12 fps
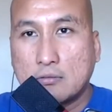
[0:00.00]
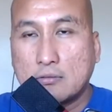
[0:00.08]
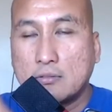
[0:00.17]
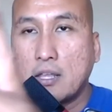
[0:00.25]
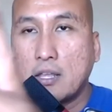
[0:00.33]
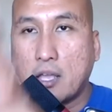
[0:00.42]

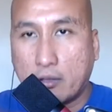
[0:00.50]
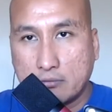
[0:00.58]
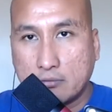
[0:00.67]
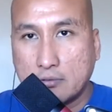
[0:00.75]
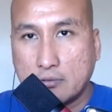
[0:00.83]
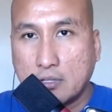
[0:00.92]
No.
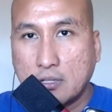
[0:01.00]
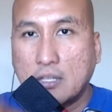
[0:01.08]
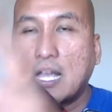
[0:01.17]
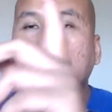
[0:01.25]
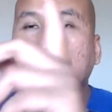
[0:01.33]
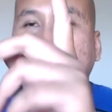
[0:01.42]

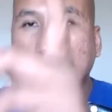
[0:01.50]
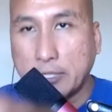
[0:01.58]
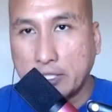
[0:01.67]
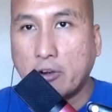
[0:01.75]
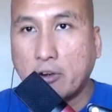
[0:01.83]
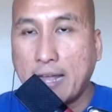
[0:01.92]
I'm
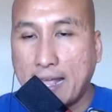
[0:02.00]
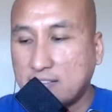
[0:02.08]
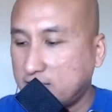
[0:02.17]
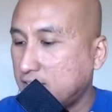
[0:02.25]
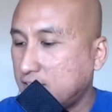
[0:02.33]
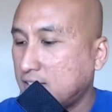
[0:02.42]
suing your ass."